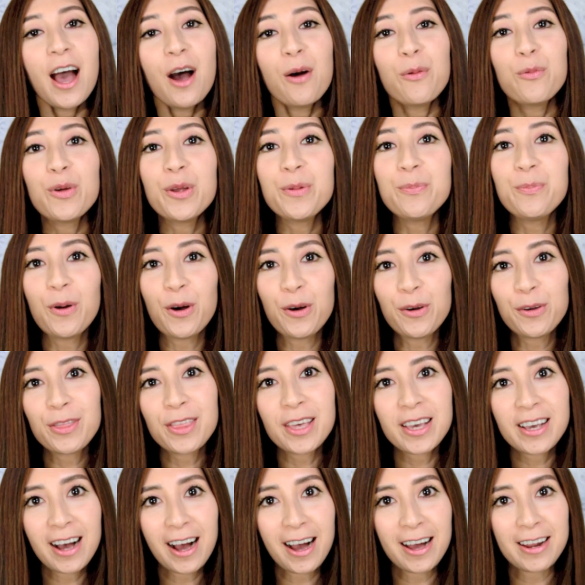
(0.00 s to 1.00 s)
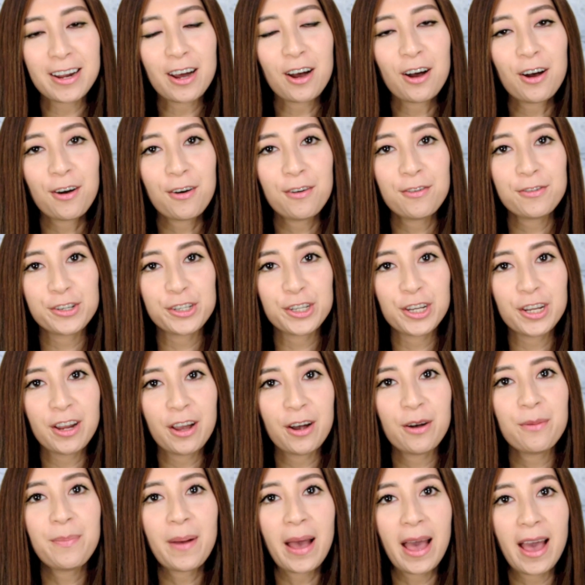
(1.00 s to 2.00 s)
We both got our
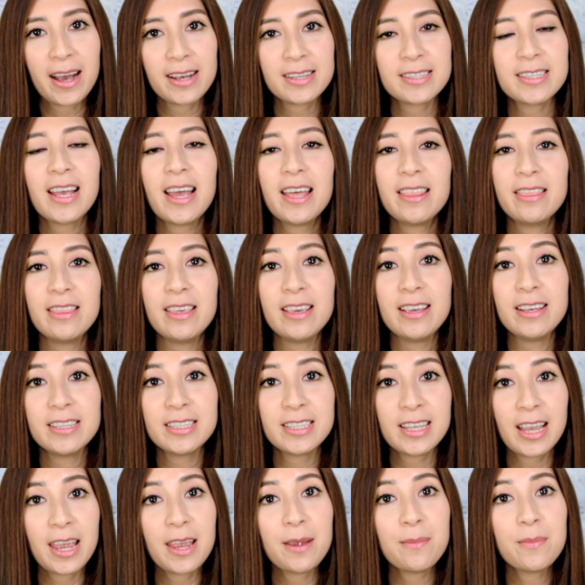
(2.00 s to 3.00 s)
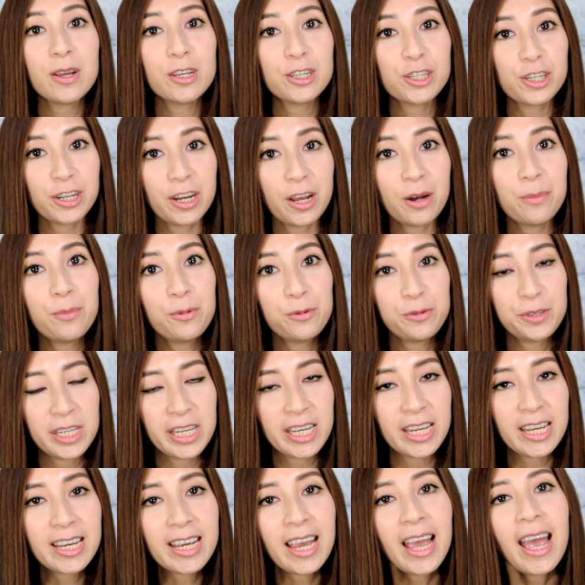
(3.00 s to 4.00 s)
Chanel bags at the same Chanel
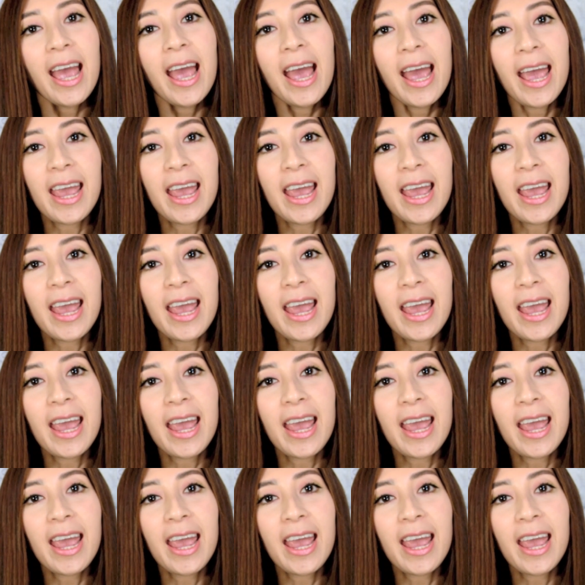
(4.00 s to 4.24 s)
boutique